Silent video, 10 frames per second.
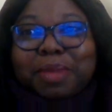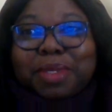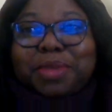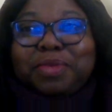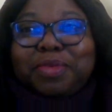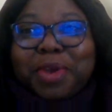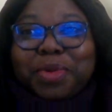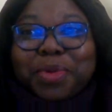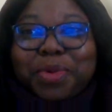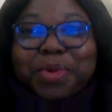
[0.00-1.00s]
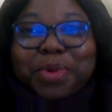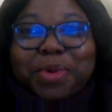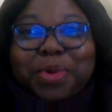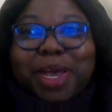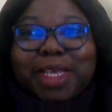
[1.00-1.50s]
Ms. Sophia Ugu,
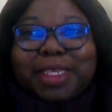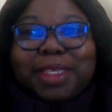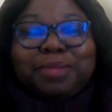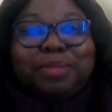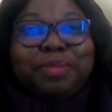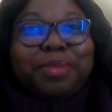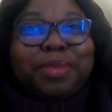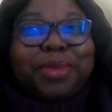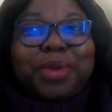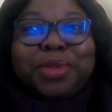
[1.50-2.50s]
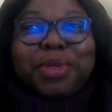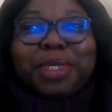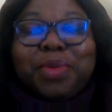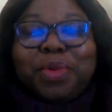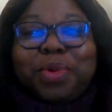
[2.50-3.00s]
who has done
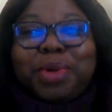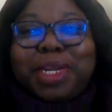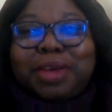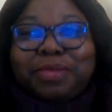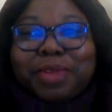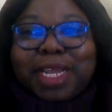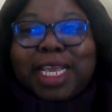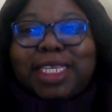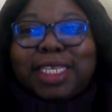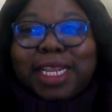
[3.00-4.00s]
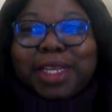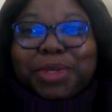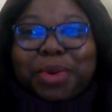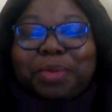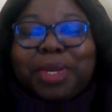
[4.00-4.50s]
such a wonderful and excellent
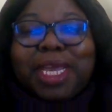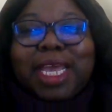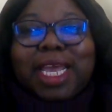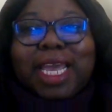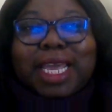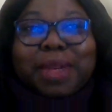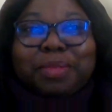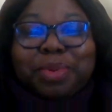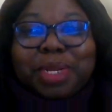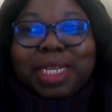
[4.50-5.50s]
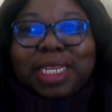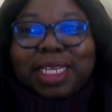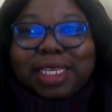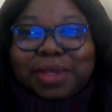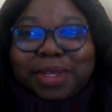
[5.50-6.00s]
job in putting
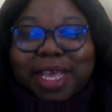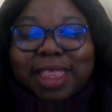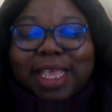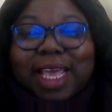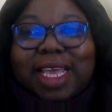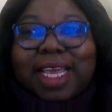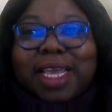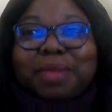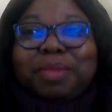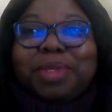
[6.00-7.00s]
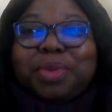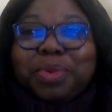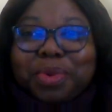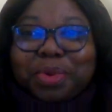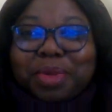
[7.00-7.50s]
this together. Ms.
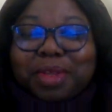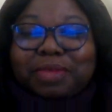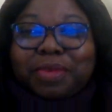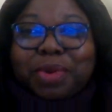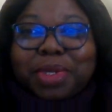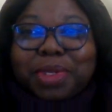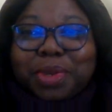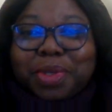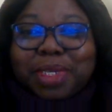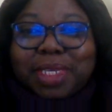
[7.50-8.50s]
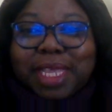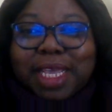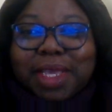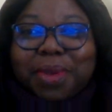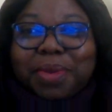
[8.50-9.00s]
Ugu, the floor is yours.
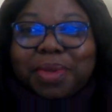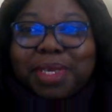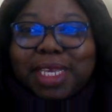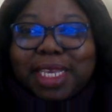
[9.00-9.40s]
Thank you.